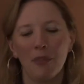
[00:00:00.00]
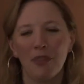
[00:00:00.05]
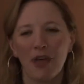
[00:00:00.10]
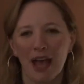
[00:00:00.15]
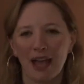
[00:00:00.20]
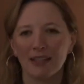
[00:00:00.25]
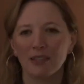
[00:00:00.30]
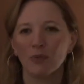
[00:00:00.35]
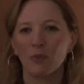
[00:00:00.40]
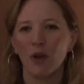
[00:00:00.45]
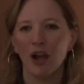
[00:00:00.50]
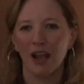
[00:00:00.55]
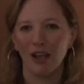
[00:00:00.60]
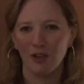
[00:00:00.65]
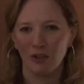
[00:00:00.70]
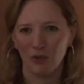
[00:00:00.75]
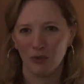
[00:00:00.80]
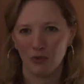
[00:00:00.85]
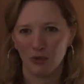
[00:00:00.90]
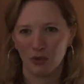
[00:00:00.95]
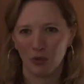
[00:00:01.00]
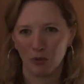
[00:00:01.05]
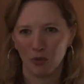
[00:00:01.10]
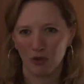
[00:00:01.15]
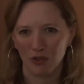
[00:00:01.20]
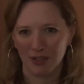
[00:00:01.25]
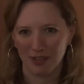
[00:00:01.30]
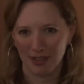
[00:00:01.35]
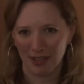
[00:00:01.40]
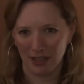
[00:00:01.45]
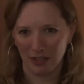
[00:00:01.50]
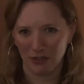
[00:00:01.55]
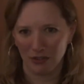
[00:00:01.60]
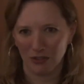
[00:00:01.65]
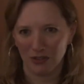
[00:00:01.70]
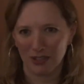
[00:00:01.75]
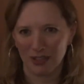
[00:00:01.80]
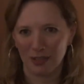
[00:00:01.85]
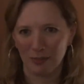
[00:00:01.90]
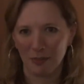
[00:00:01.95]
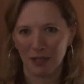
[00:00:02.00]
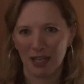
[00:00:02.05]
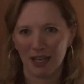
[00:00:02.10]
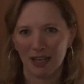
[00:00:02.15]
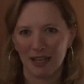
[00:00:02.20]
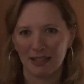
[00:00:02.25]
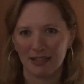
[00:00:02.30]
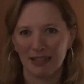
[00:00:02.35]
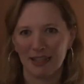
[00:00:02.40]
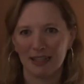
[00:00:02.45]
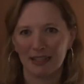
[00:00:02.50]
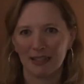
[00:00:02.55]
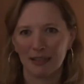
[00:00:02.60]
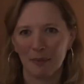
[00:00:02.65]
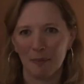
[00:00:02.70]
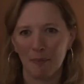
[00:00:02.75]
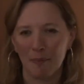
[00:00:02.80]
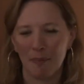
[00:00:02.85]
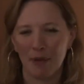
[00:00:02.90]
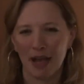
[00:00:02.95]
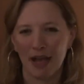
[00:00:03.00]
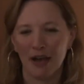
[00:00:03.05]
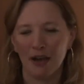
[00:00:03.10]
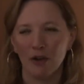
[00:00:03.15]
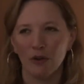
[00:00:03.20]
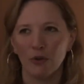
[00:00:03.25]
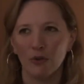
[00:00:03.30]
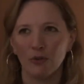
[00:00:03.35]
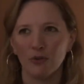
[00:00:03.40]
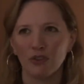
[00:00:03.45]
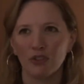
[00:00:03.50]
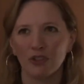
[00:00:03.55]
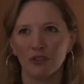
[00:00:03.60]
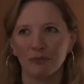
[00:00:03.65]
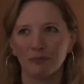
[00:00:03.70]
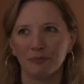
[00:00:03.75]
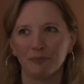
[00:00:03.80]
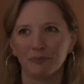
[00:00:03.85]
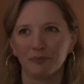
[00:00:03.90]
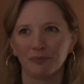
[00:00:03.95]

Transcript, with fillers: that's why I use the word signals, is because it's about...